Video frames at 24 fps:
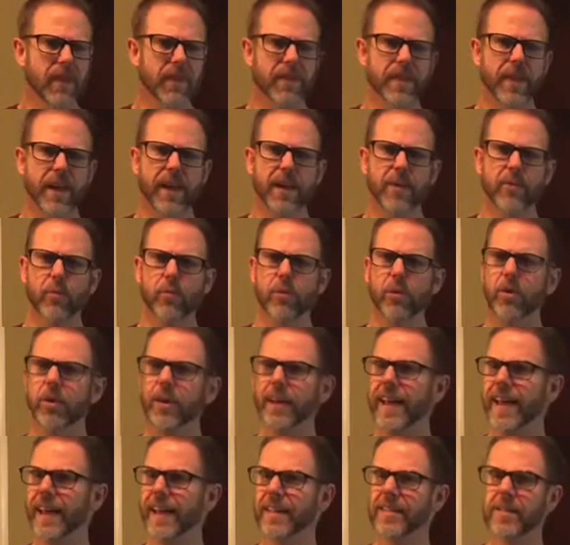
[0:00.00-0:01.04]
They
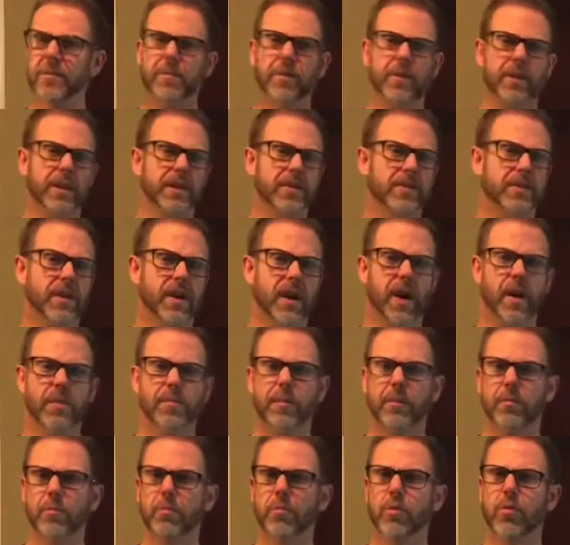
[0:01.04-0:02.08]
really had the place up
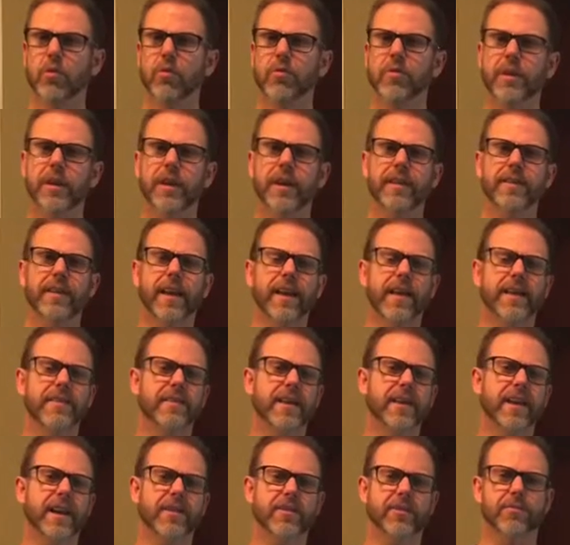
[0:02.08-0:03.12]
and moving. They
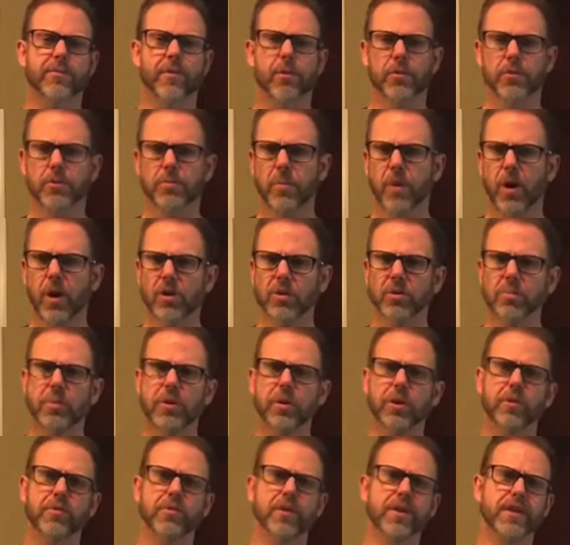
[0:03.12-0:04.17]
got the first mosh
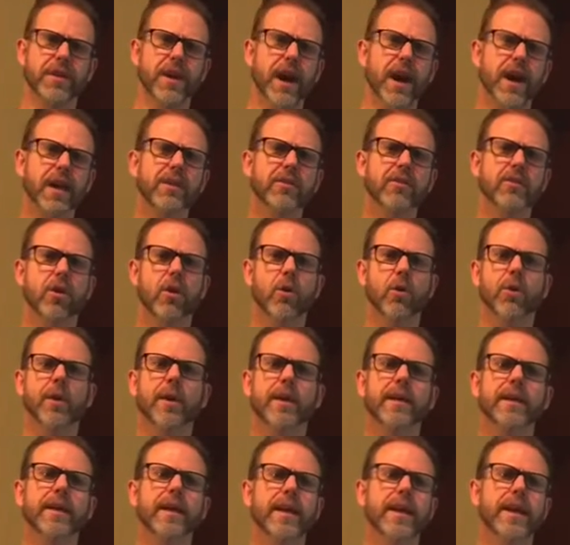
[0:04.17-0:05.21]
pit of the night
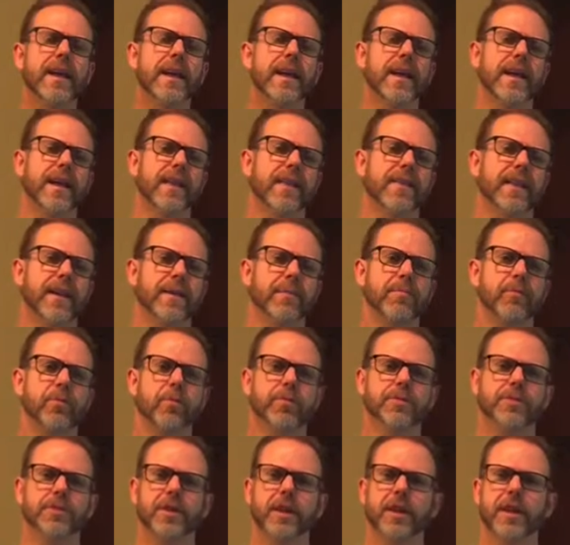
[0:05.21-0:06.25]
going. They
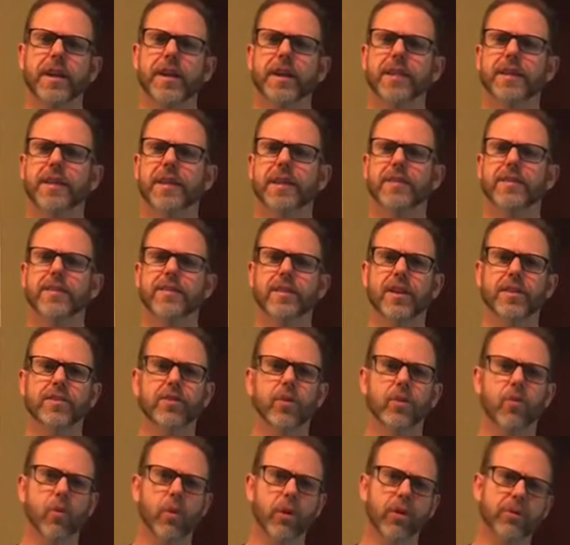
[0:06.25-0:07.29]
presented such
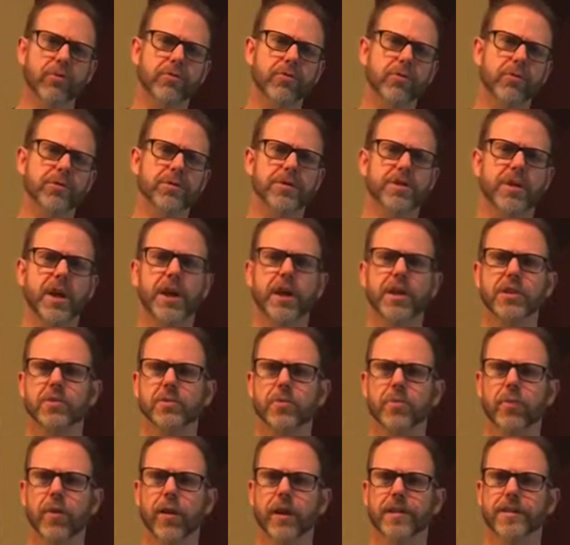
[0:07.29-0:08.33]
a wonderful stage
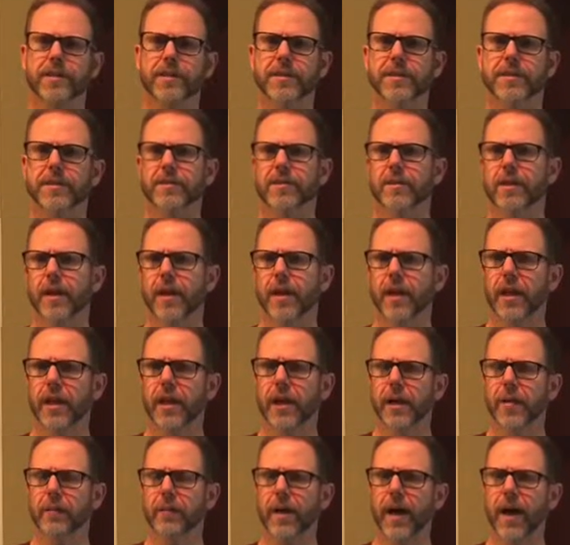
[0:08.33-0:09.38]
presence
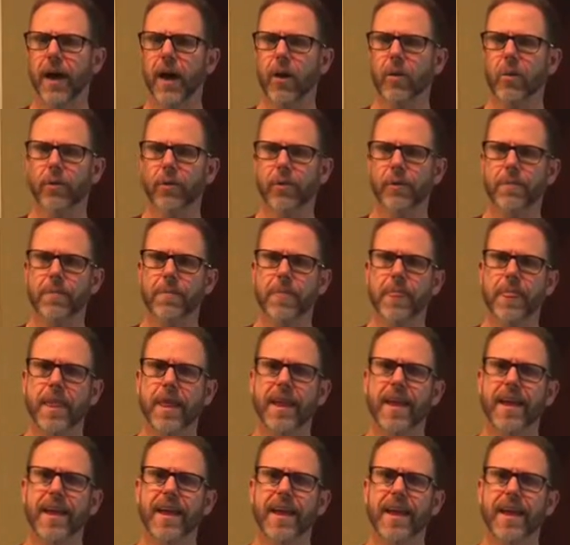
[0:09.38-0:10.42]
and power.
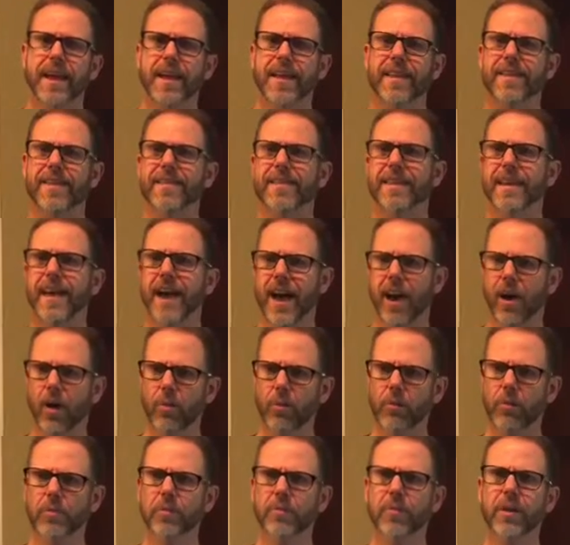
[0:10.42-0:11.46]
The
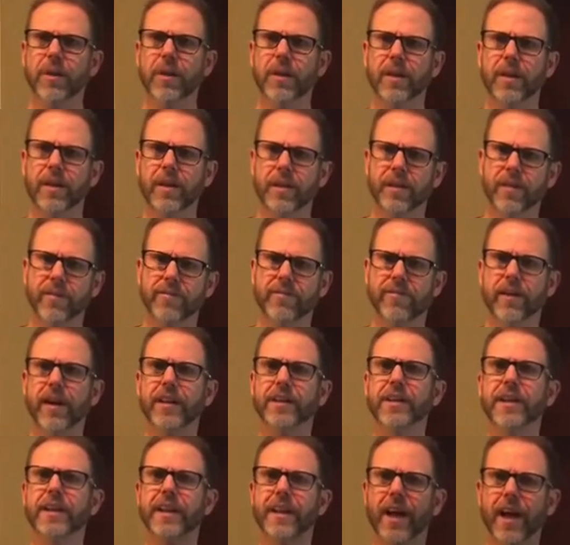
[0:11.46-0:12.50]
album,
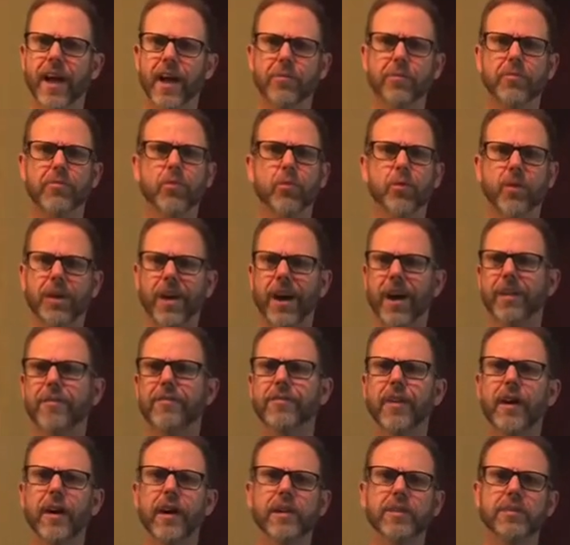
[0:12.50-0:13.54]
Finding God Before God
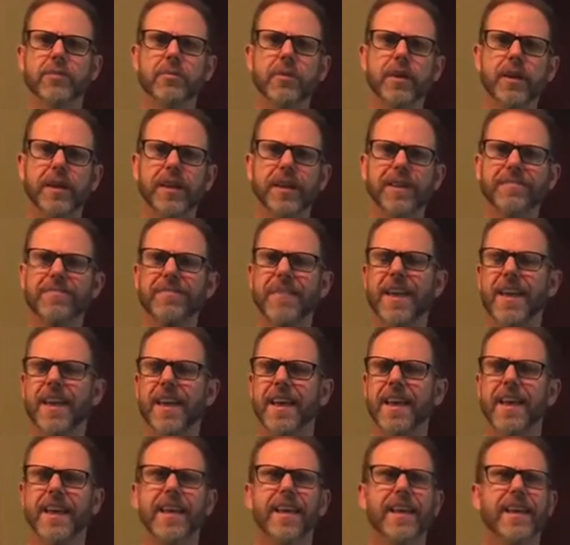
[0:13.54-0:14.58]
Finds Me,
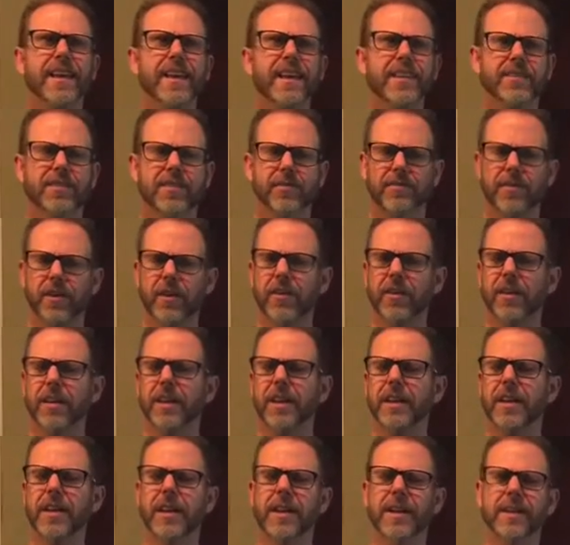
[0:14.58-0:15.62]
is a
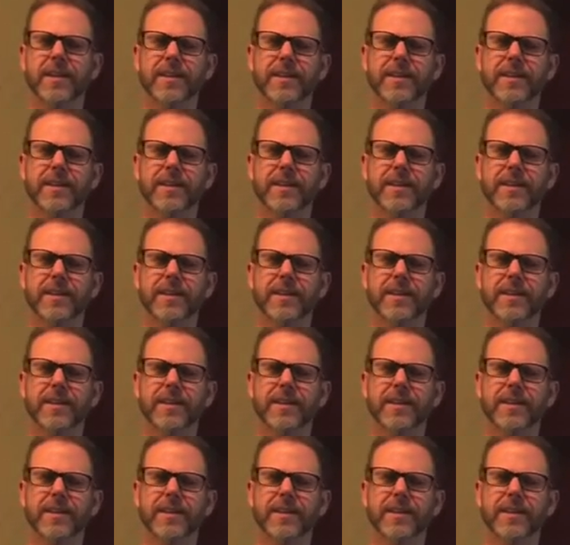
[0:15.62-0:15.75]
very